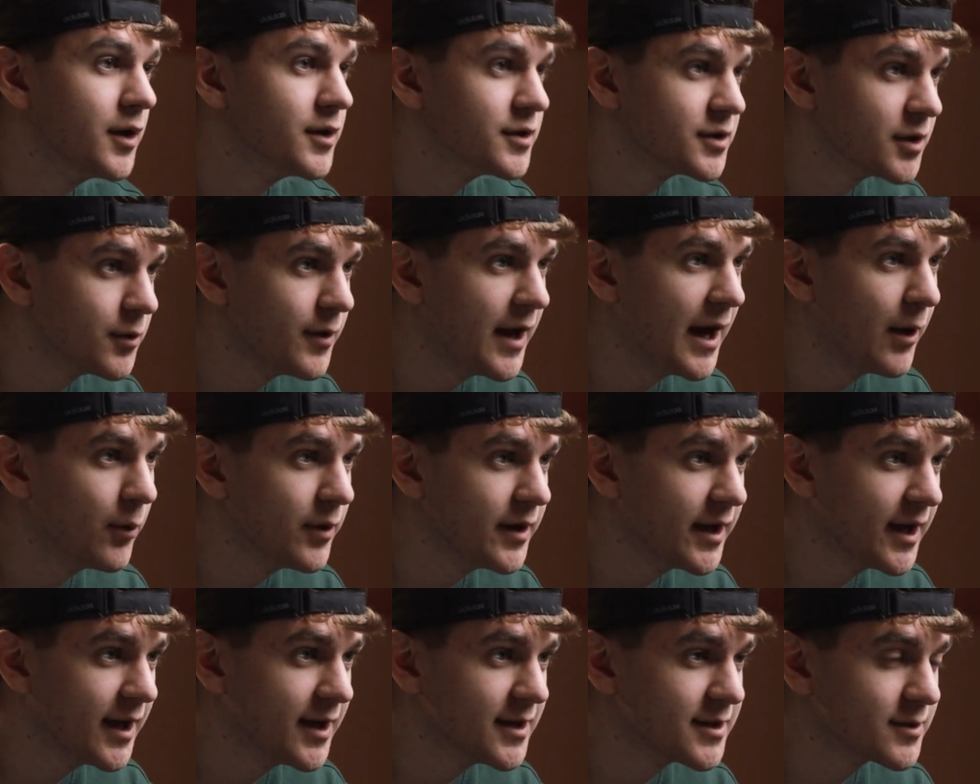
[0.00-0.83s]
So
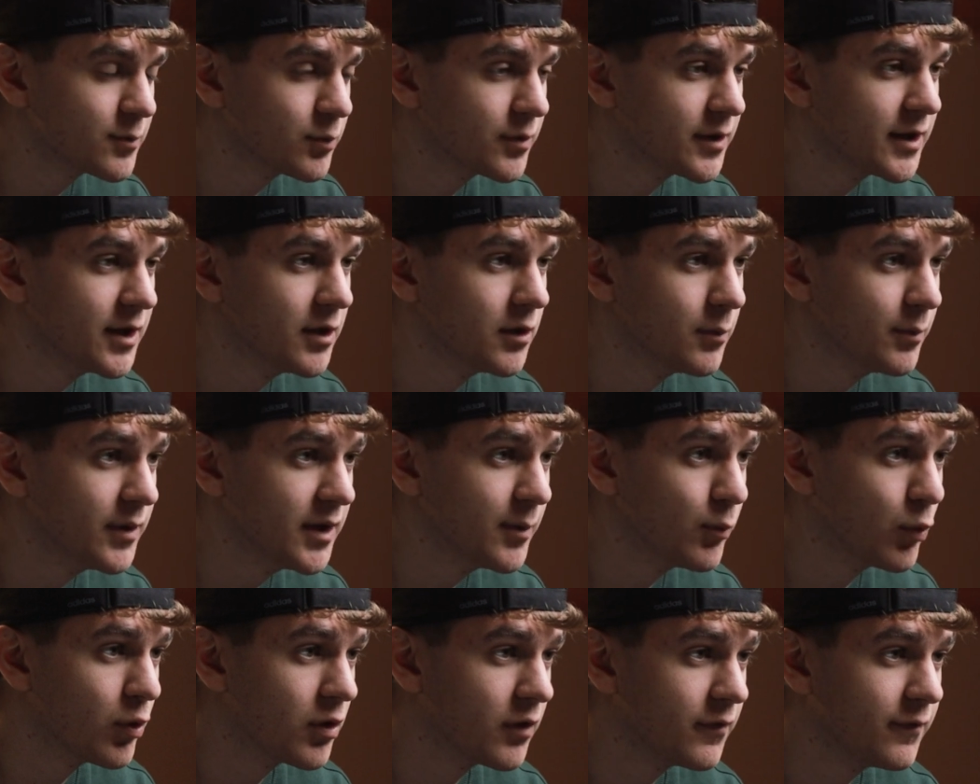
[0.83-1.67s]
nowadays, with gear
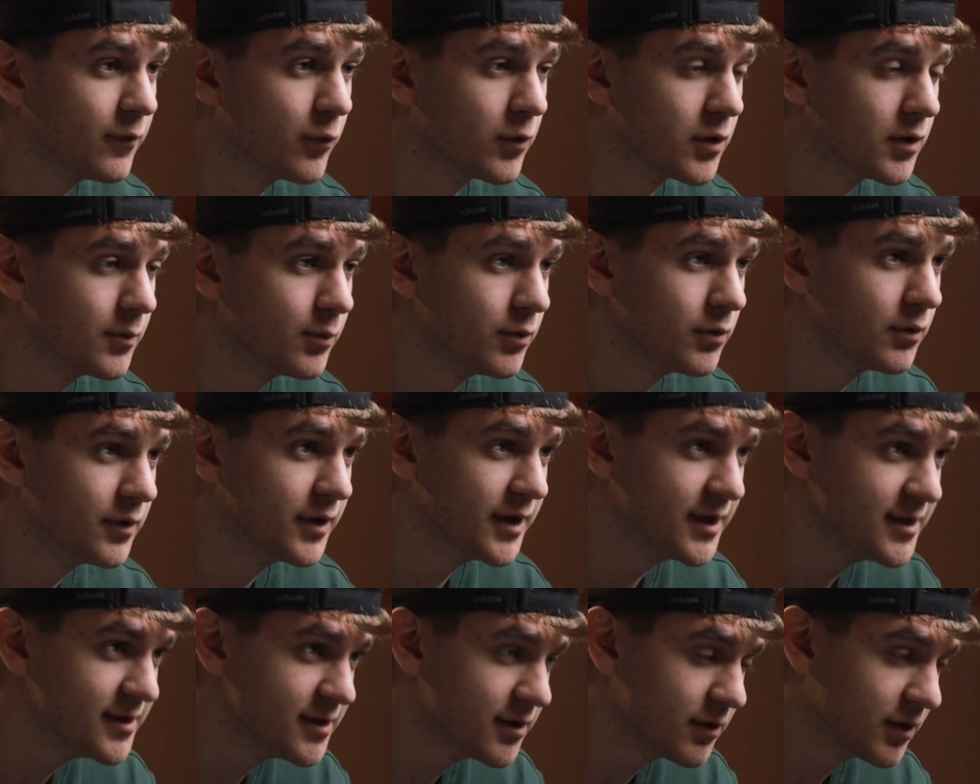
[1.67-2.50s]
being more affordable
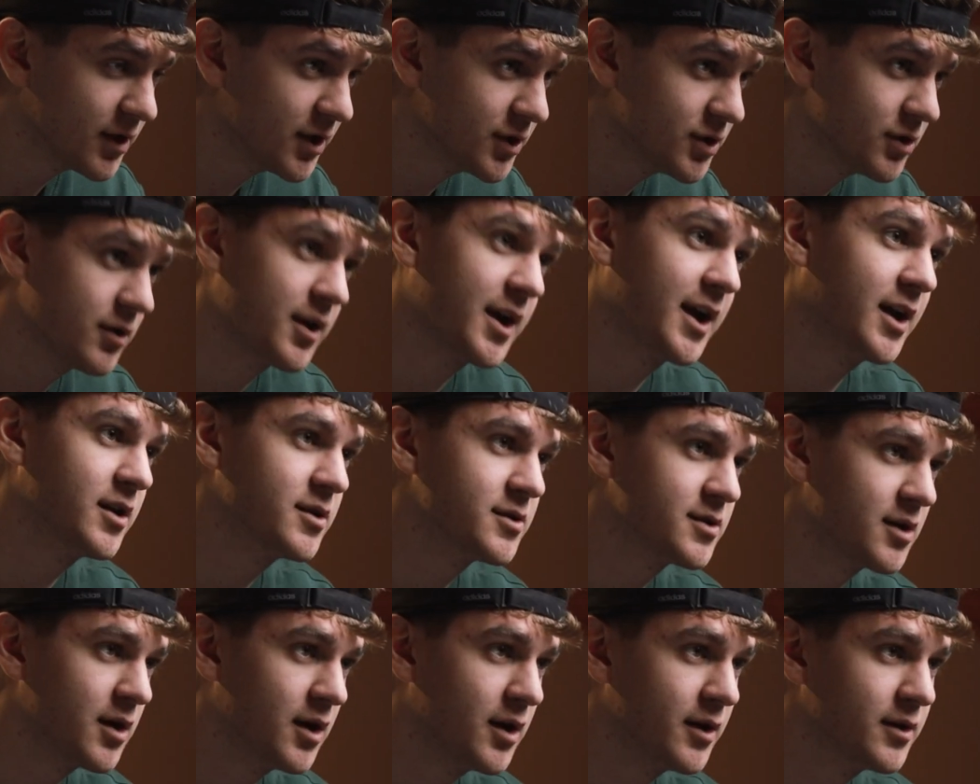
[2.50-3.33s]
and easier to get your
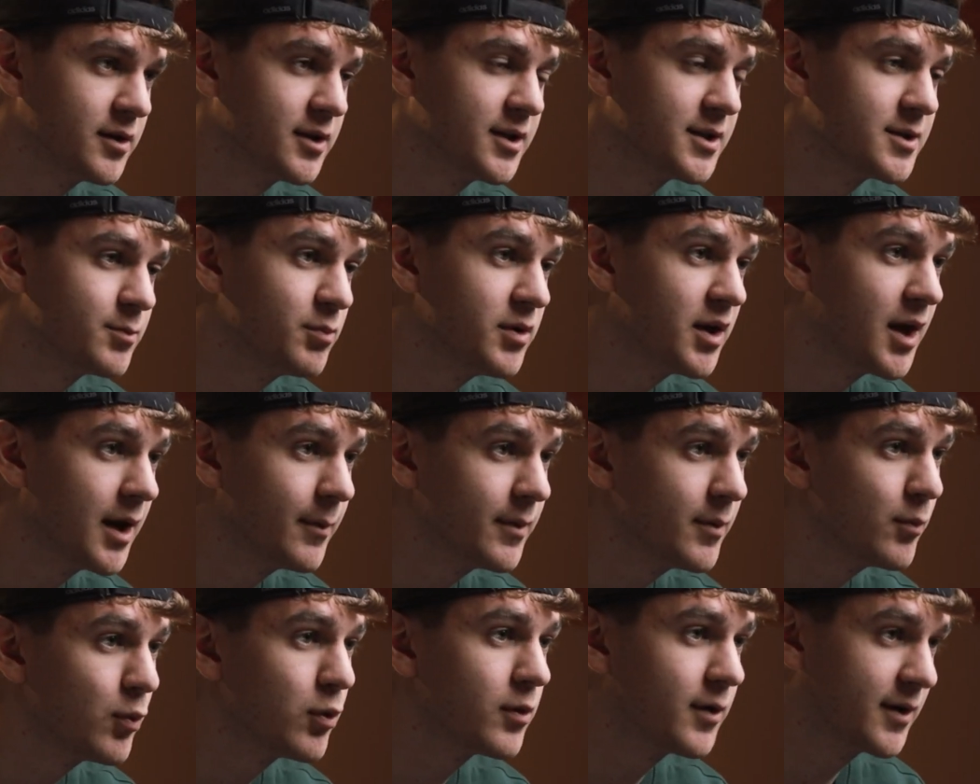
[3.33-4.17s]
hands on, it's
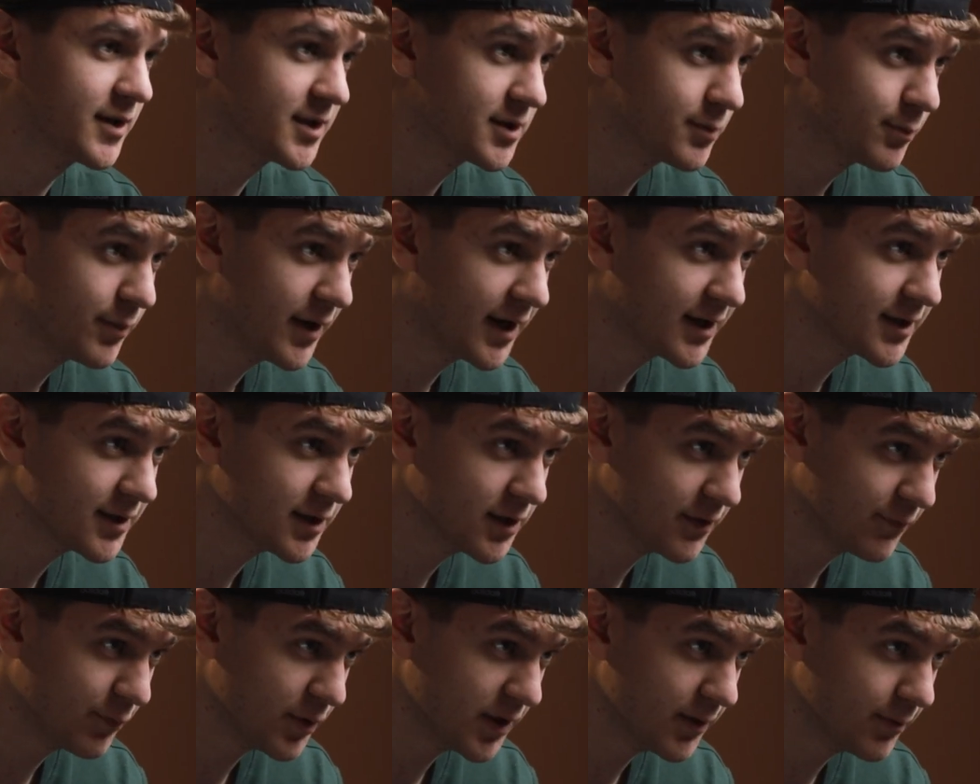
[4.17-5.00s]
becoming more
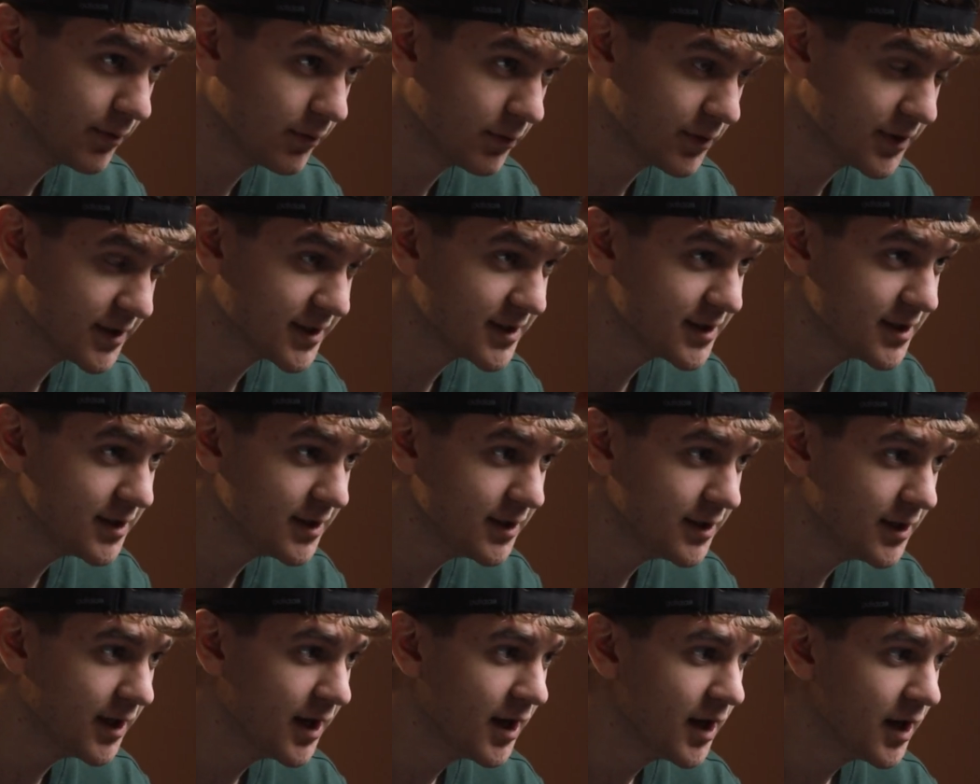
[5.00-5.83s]
expected of people to
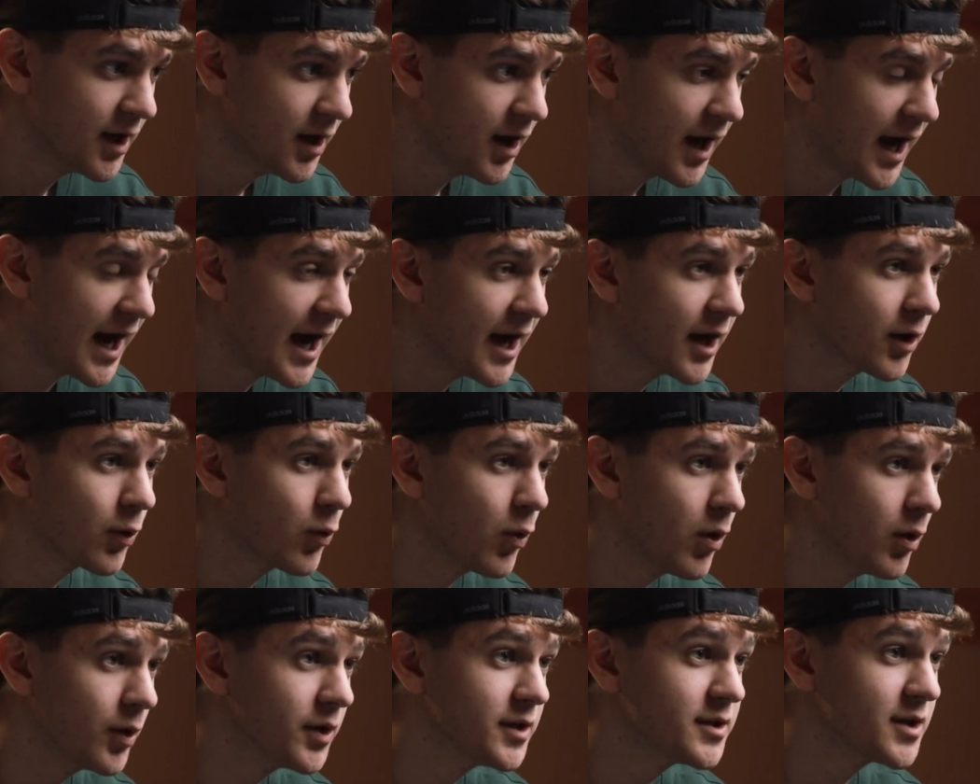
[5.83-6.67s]
see high
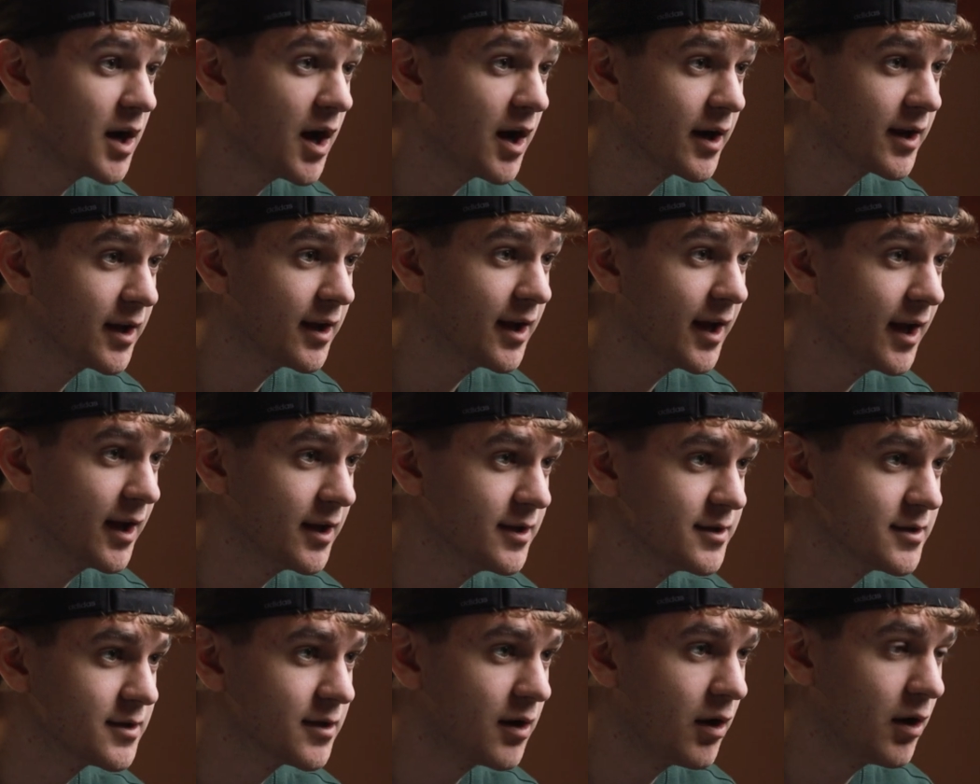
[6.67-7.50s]
quality talking
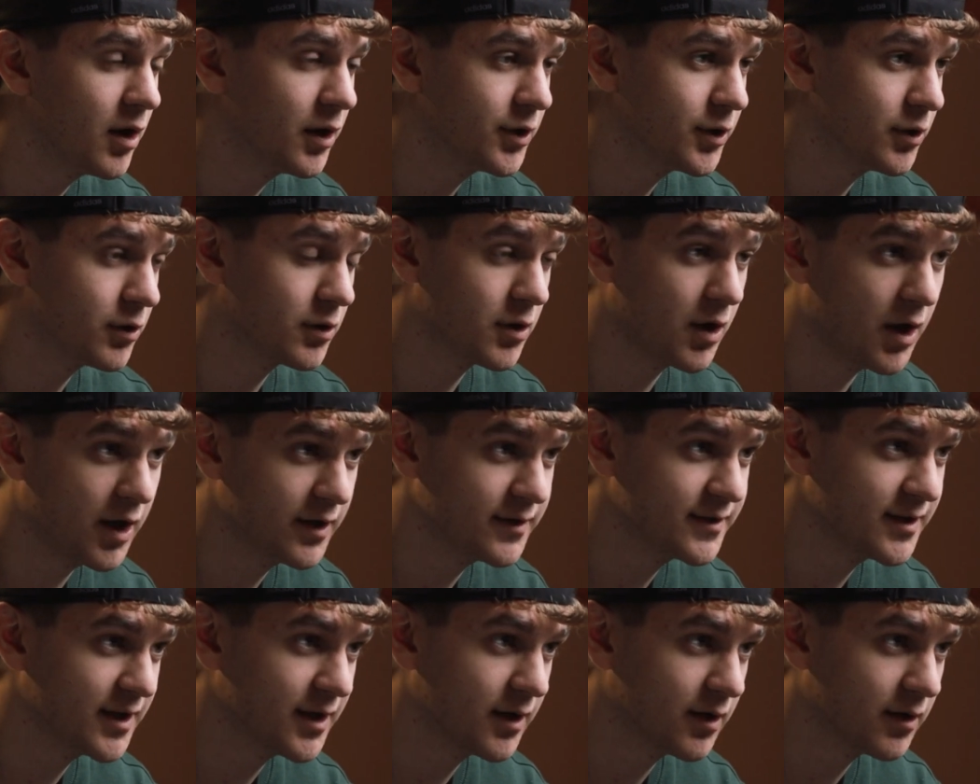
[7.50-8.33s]
heads on your
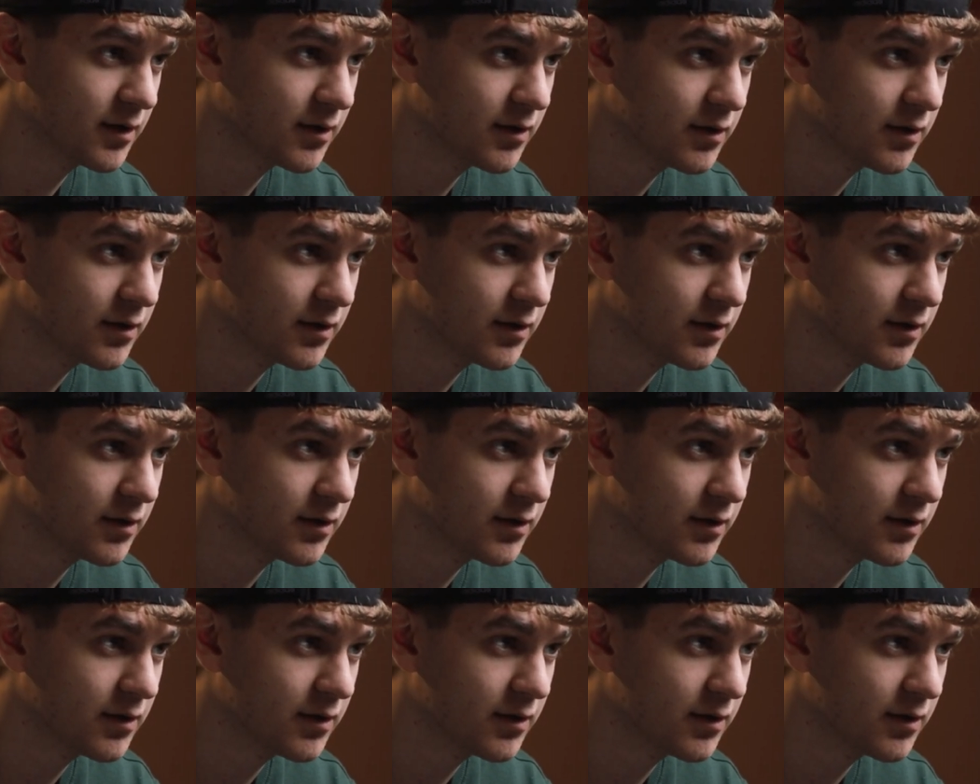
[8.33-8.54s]
content,